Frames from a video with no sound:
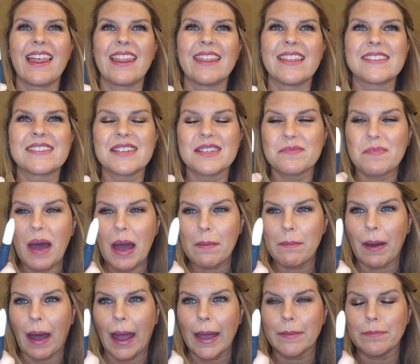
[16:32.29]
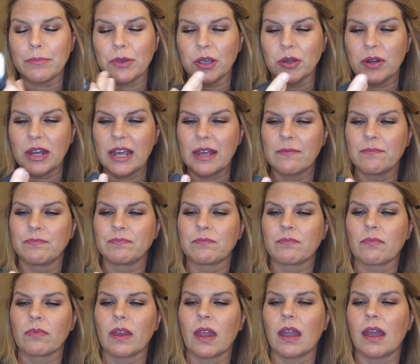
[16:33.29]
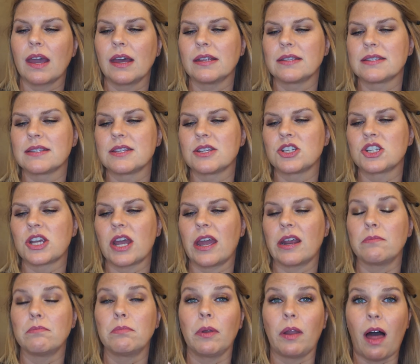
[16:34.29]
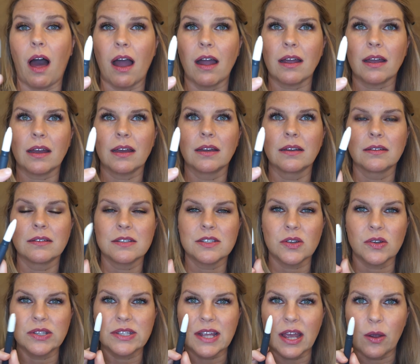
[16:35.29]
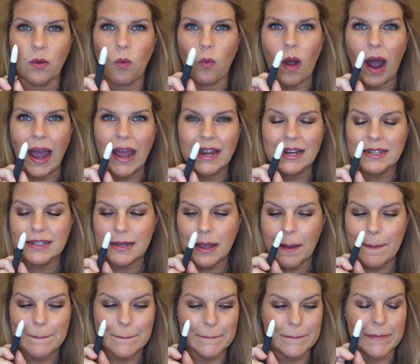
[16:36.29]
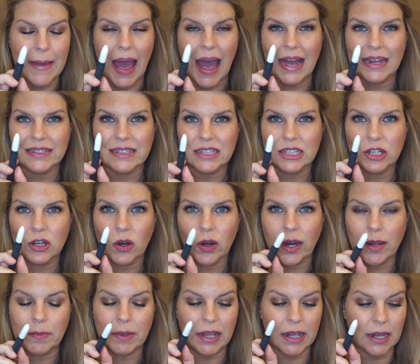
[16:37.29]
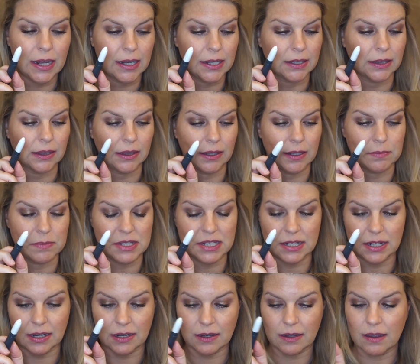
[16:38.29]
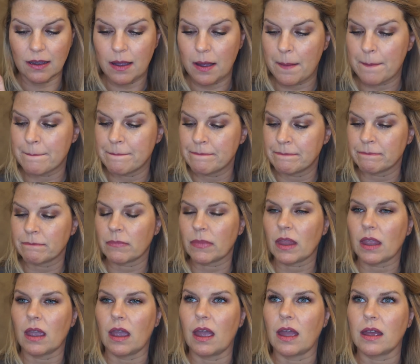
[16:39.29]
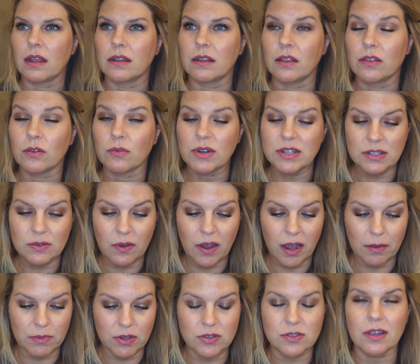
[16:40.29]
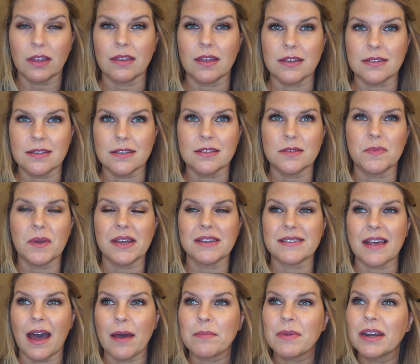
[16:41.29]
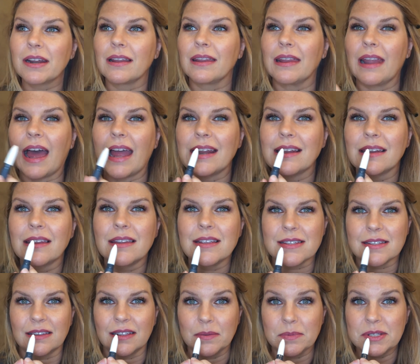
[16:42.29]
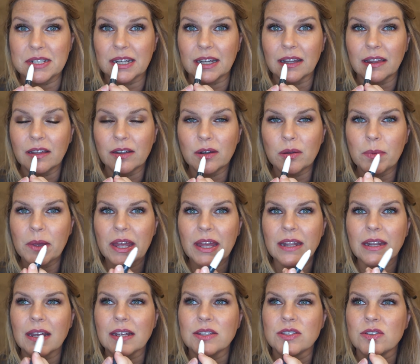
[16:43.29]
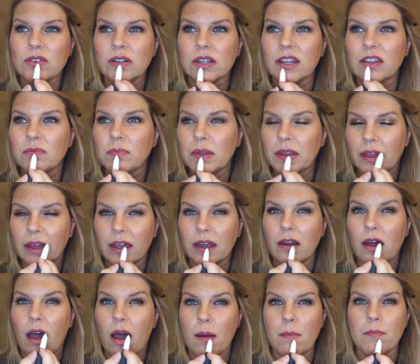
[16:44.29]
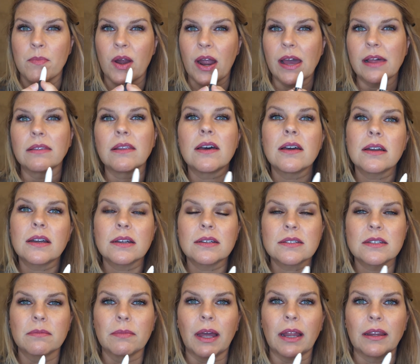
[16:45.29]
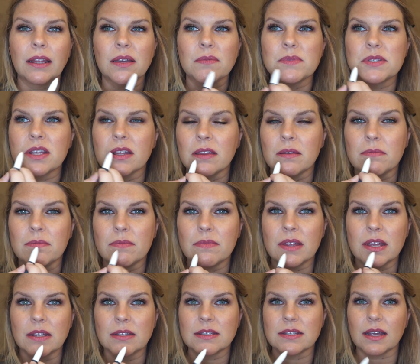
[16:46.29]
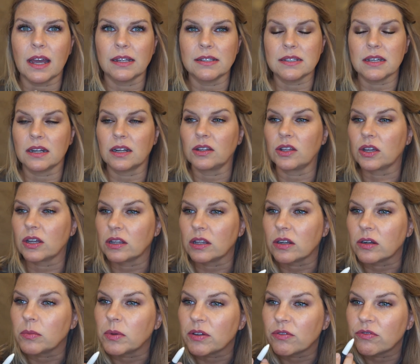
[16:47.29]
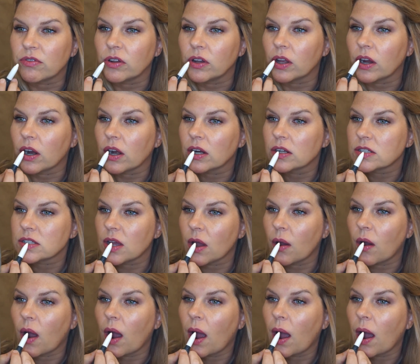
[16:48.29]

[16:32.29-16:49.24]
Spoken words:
This is by Bite Beauty. It's the shade Blanc. So it's a white, matte, creamy lipstick. And the reason why I'm using this is because I'm gonna lighten this lipstick a little bit and sort of give me like an ombre look to my lips, so the inside's gonna look a little bit fuller, so.